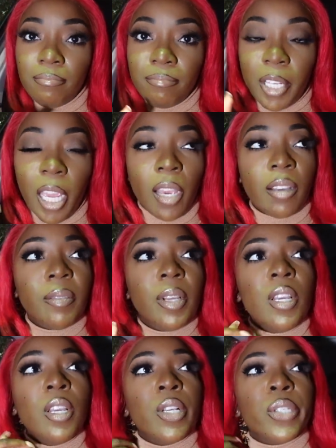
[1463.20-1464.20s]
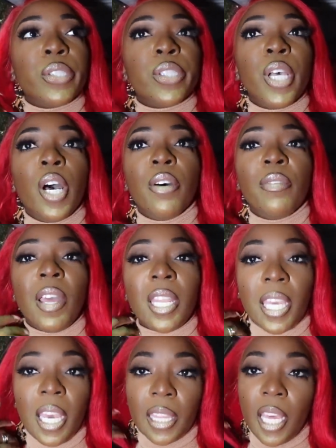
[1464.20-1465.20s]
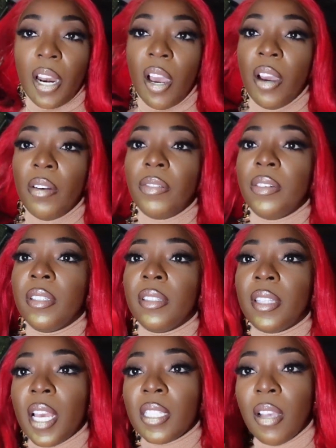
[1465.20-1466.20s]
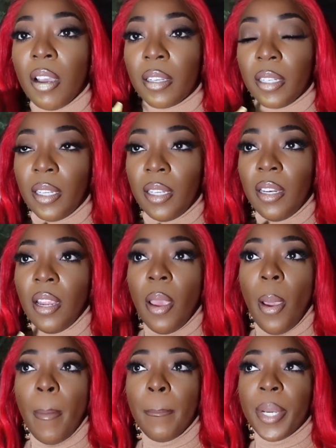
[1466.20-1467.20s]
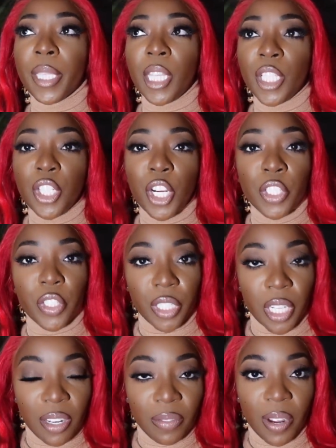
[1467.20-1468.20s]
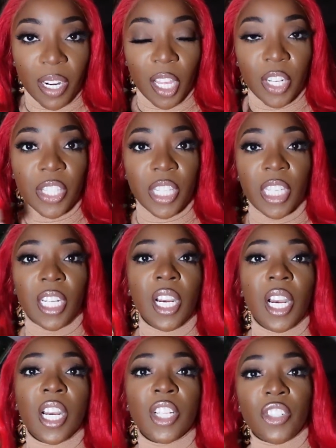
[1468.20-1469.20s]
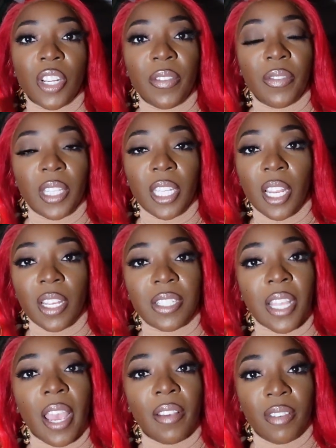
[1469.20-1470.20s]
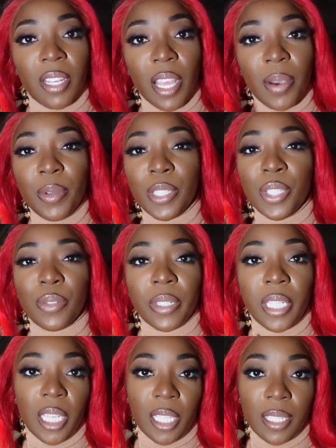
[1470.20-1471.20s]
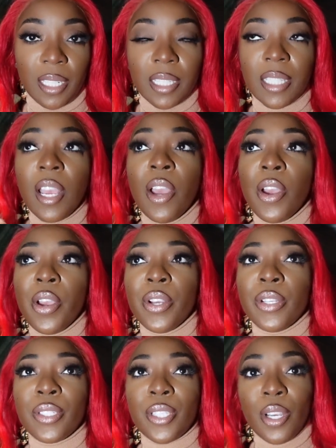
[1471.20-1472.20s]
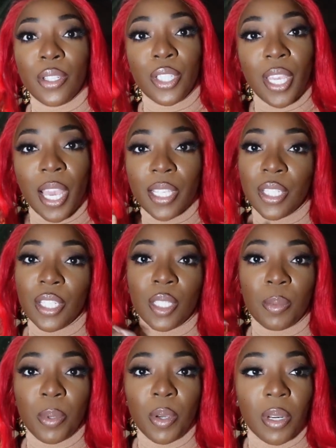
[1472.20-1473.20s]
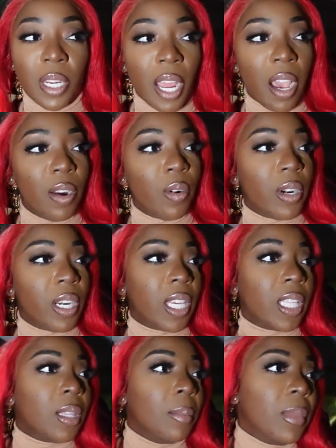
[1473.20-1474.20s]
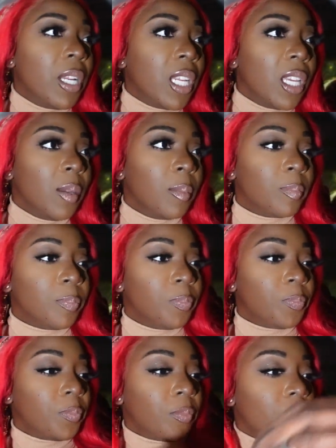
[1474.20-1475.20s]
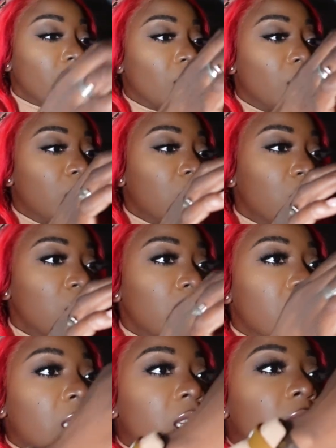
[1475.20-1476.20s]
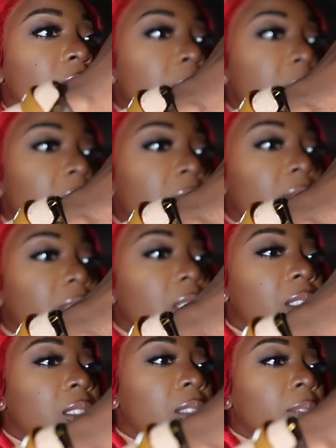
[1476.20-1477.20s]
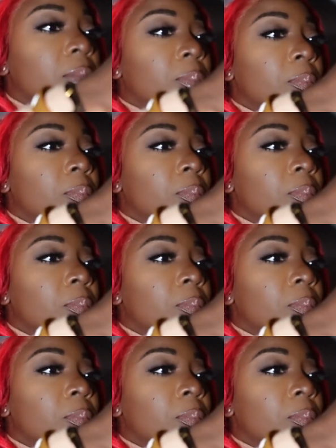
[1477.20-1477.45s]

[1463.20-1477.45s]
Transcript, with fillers: Yeah. So finally got that off. That's all good. But they charged her $75 and then $150 after that, which is ridiculous. So she has to dispute it now in order to get the money. Just trying to take that off. Let me save this.